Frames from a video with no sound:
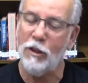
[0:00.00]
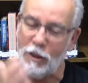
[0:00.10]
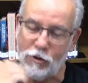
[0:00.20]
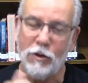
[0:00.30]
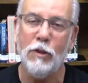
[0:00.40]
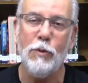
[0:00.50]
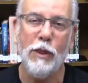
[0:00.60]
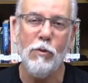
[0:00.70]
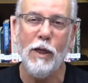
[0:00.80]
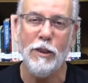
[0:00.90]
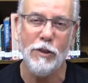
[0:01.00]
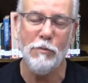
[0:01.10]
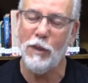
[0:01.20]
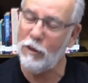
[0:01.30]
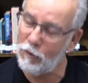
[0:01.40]
God's going to require
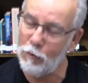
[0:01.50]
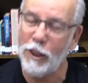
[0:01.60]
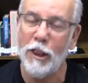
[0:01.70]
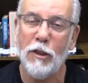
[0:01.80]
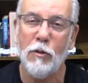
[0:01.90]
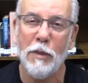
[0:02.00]
too much. And we need to be